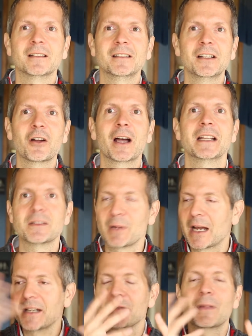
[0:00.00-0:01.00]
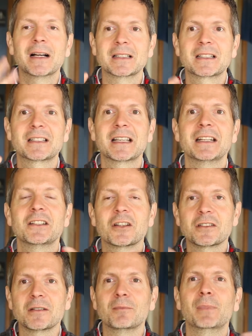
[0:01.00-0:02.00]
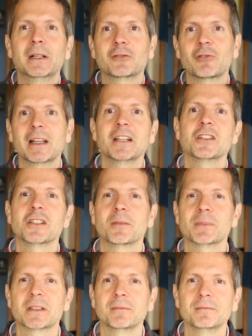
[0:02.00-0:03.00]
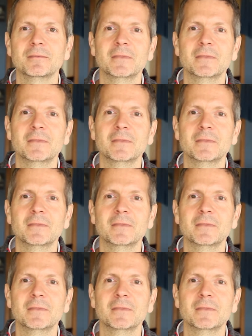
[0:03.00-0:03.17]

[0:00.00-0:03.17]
you know, hides behind the masks and doesn't build relationships.